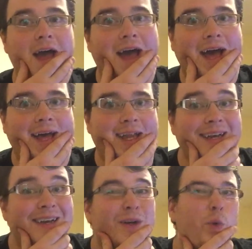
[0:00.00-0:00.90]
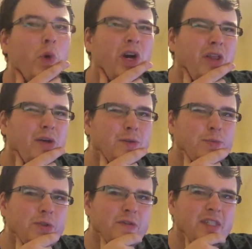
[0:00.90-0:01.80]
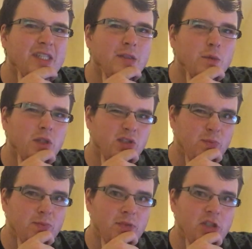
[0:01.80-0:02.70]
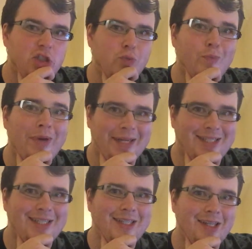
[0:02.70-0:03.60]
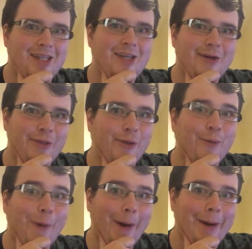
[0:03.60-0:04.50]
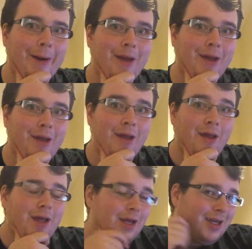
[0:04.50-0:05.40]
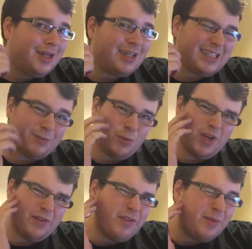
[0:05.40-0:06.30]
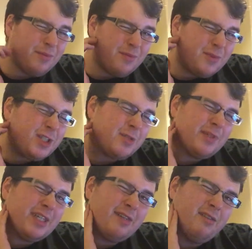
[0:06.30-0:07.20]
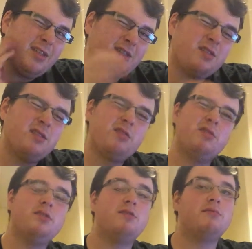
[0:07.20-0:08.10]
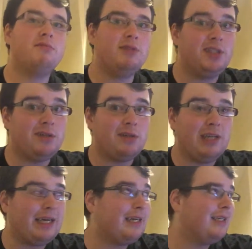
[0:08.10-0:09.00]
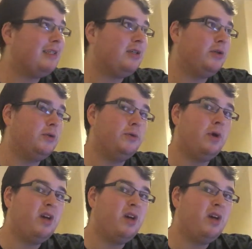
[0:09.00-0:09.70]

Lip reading: And one of those movies was much better than the other one. One of them was about this young lad who